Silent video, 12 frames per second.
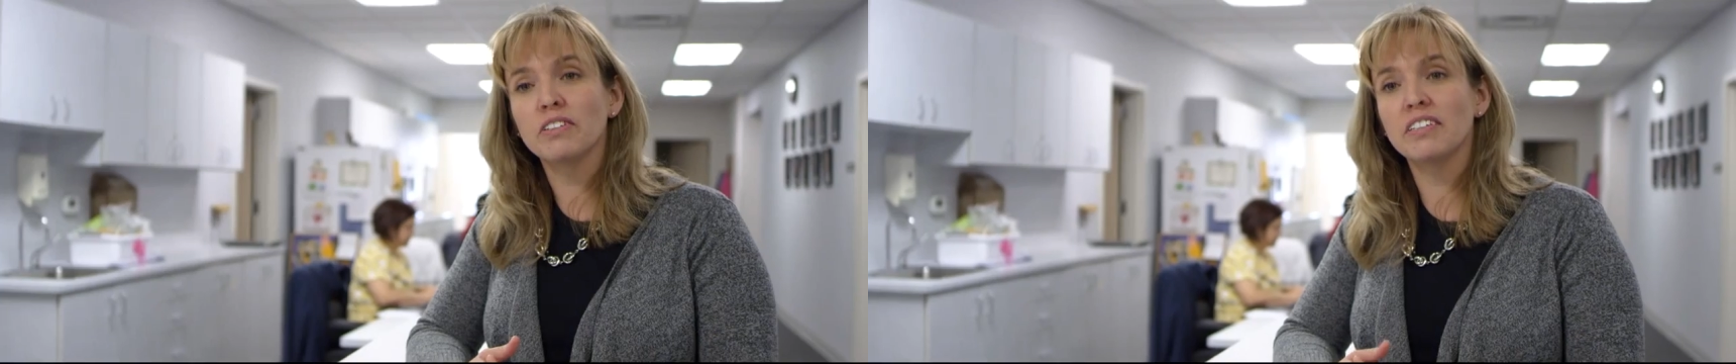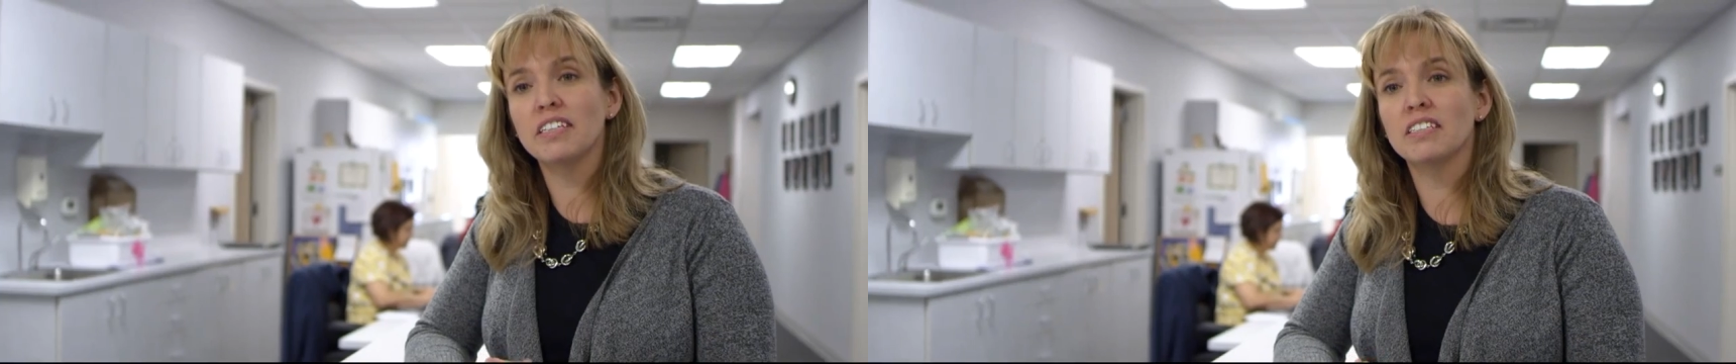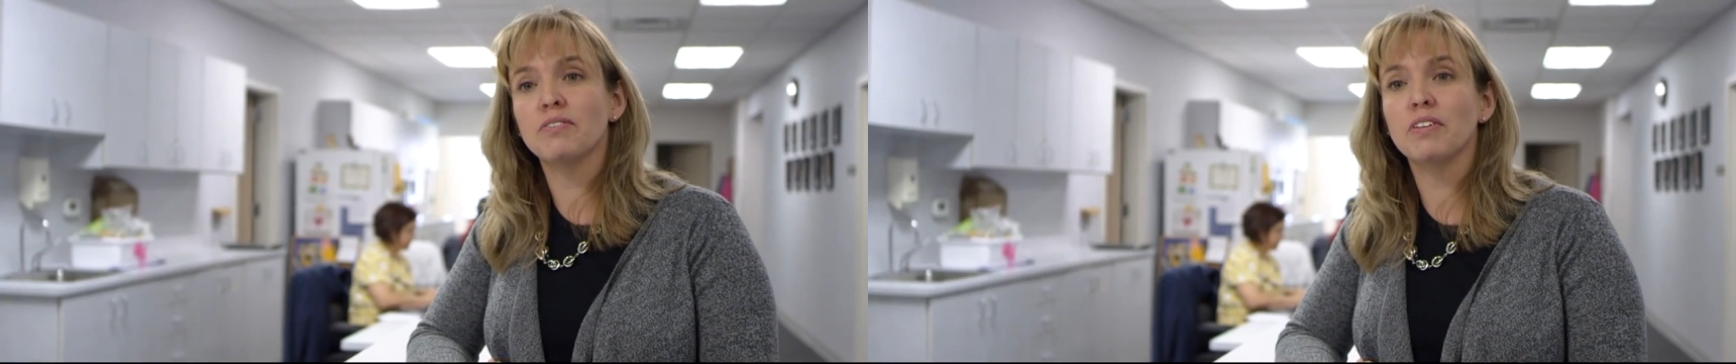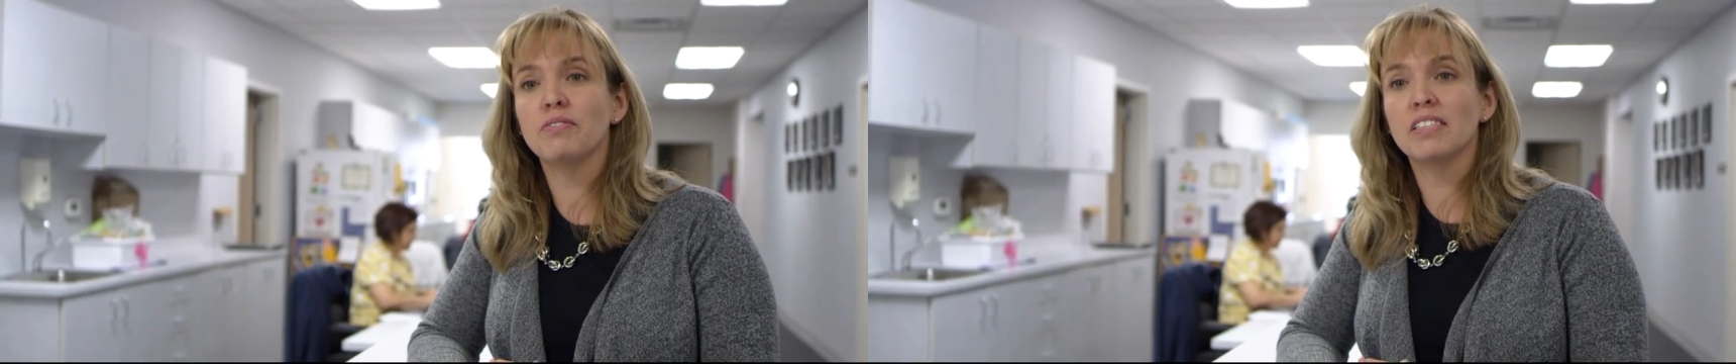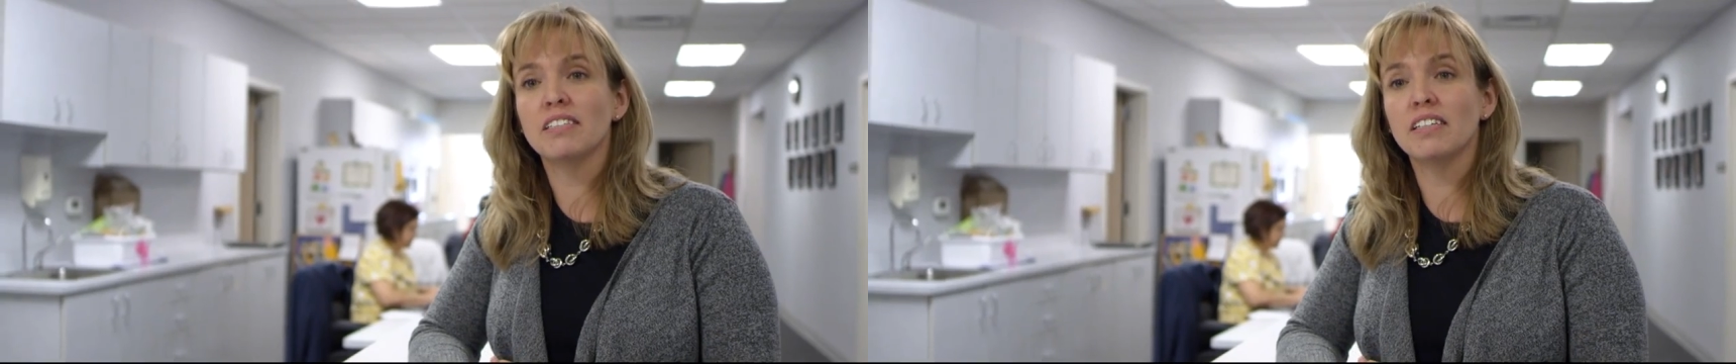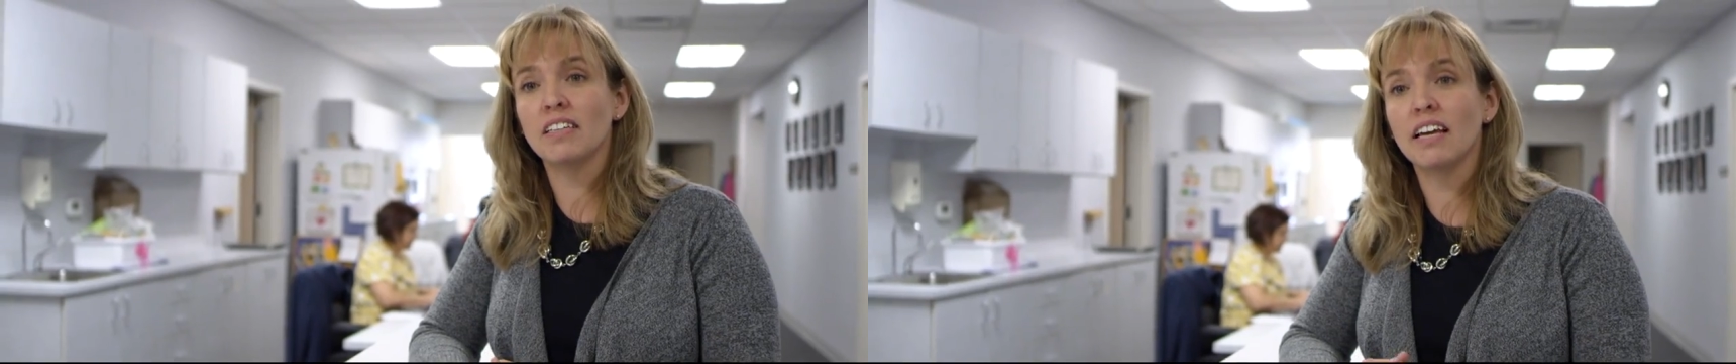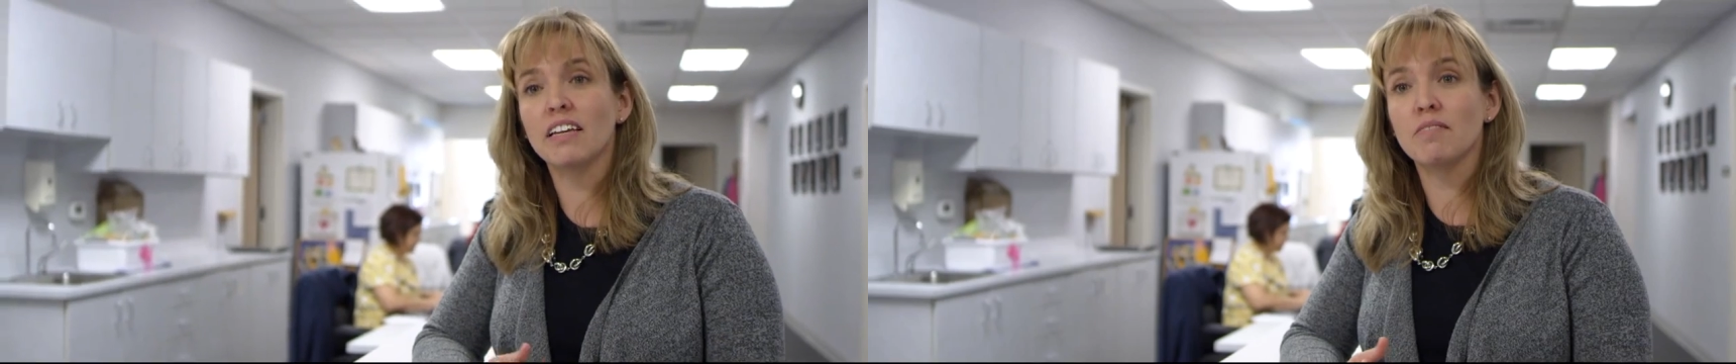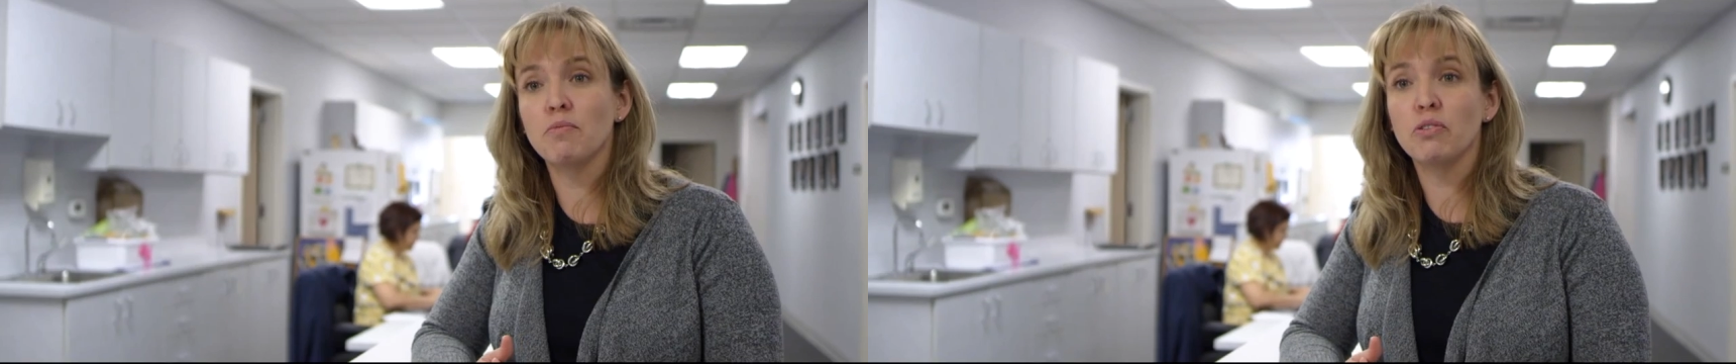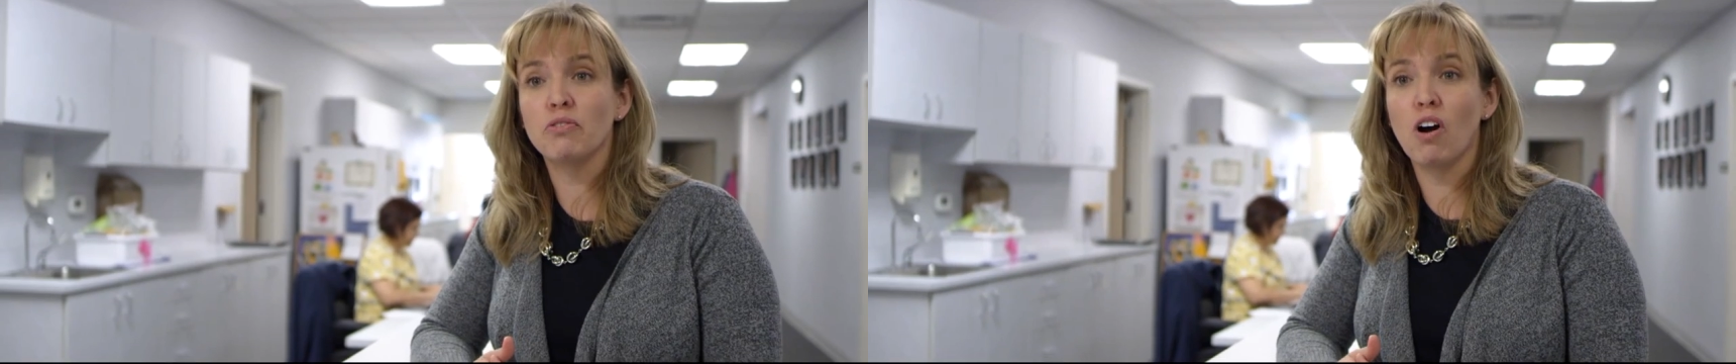at the end of a visit and I
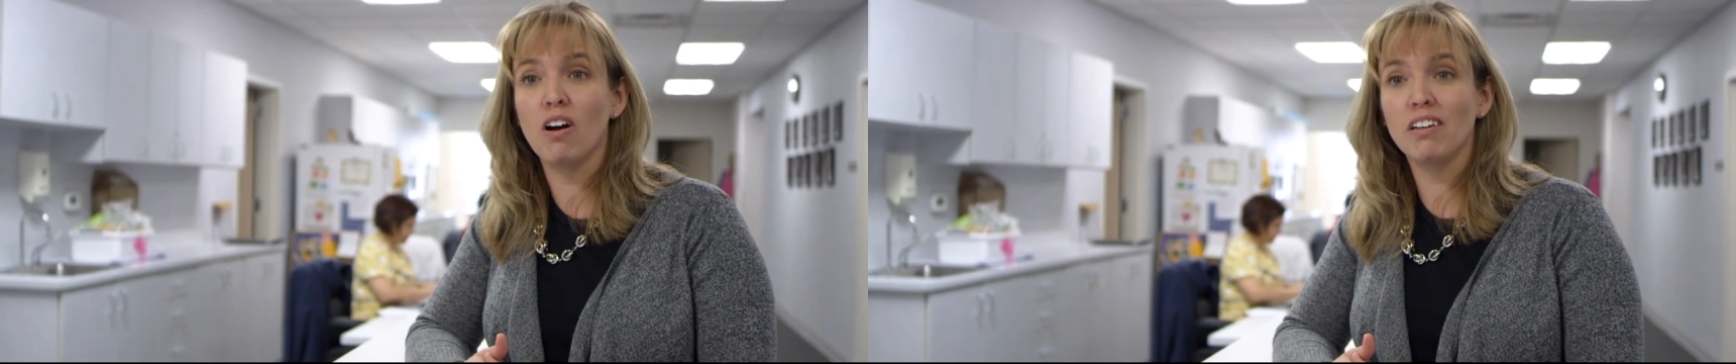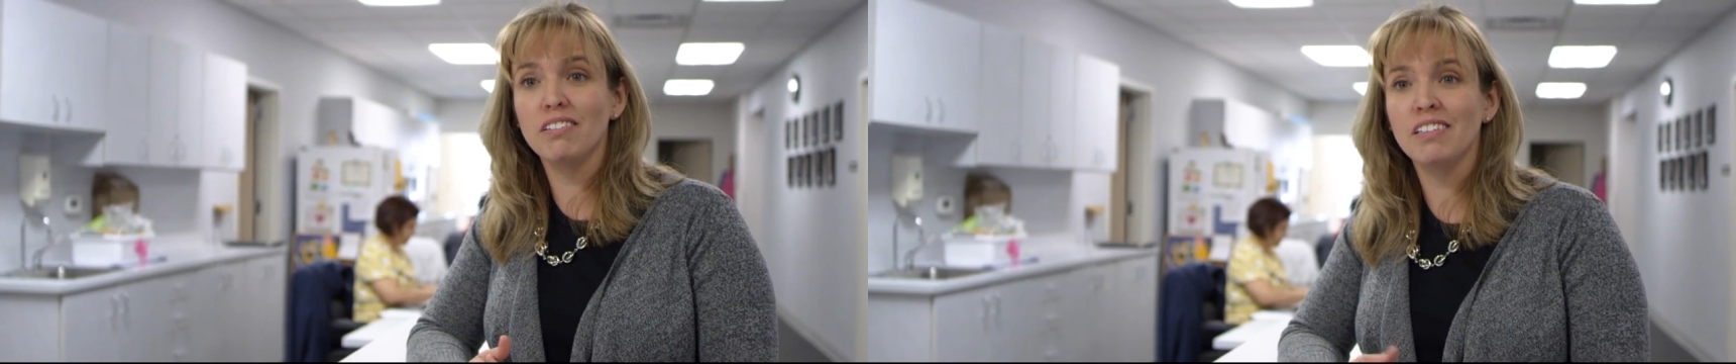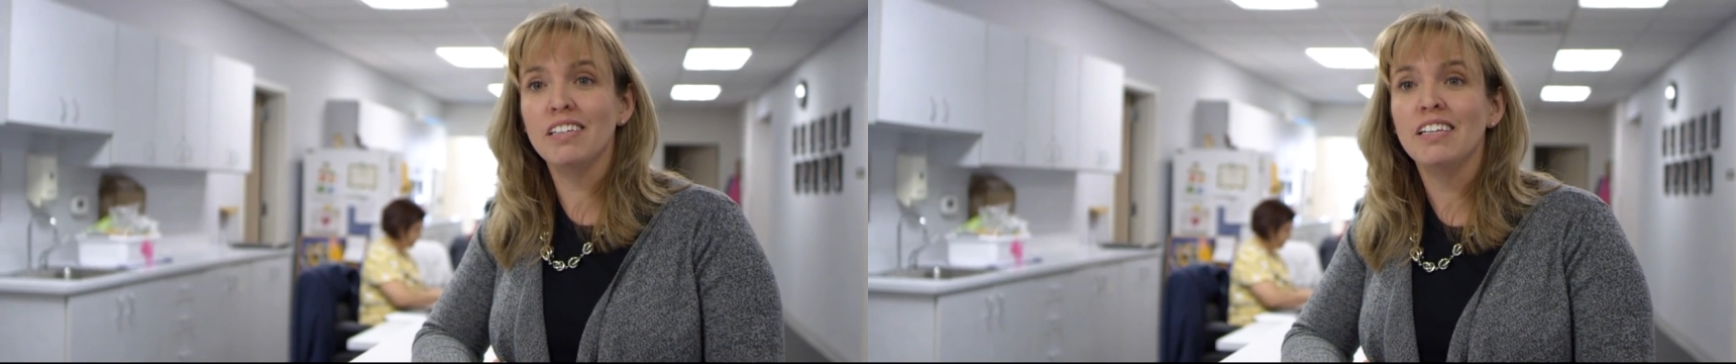can move on